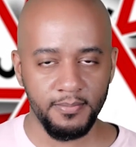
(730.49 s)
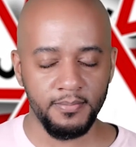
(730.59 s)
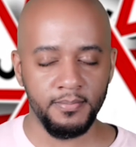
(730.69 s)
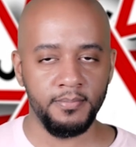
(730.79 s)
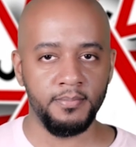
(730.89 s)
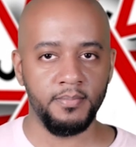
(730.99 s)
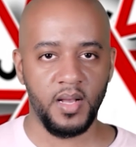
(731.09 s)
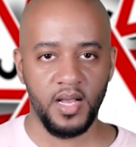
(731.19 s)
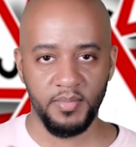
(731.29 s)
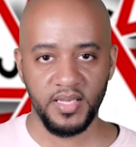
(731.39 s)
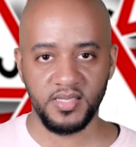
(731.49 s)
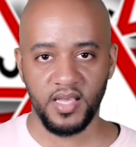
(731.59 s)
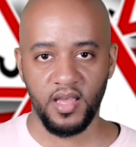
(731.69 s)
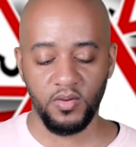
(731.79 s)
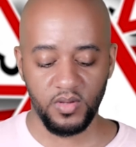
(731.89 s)
humming
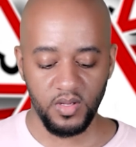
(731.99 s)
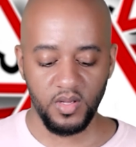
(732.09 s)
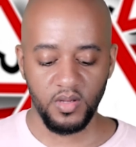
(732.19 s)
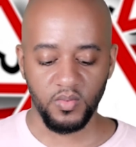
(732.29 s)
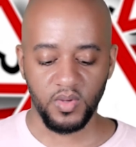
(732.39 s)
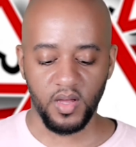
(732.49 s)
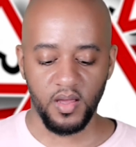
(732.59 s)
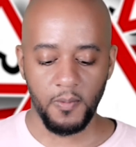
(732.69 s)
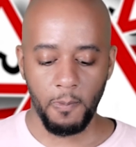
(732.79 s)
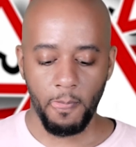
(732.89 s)
sound. Okay.